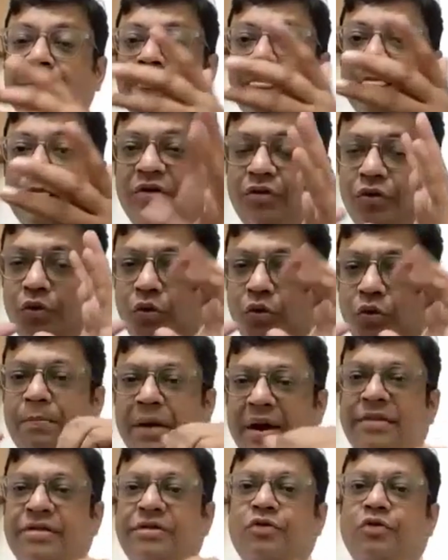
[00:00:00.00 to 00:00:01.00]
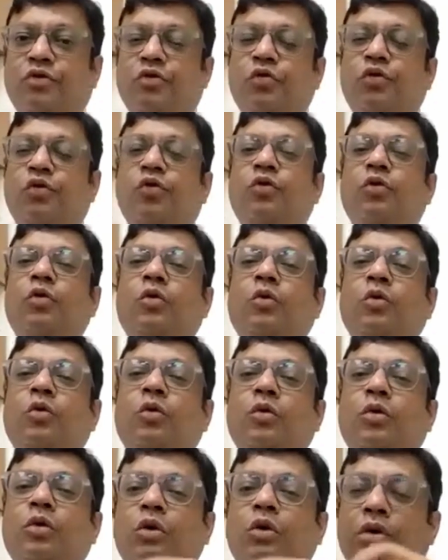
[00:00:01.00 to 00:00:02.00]
We should do our best to
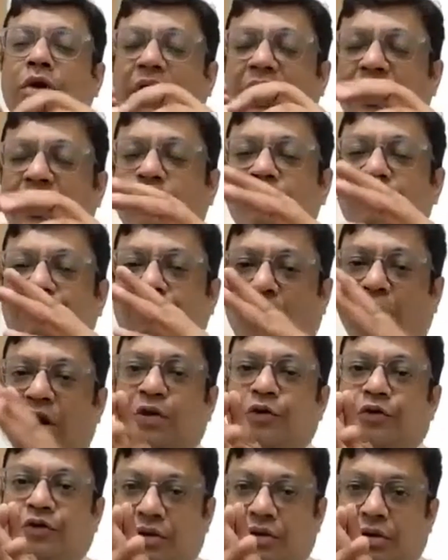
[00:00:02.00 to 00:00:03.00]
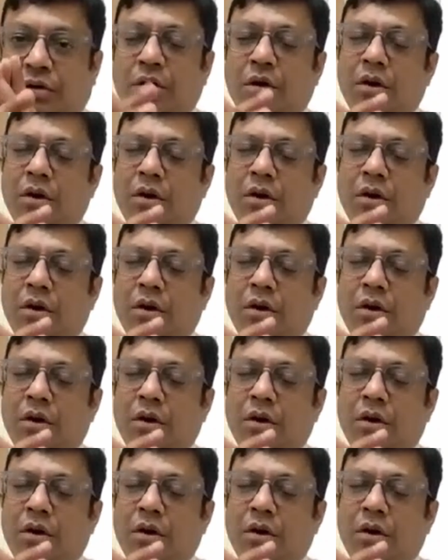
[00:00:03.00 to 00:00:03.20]
reduce pollution.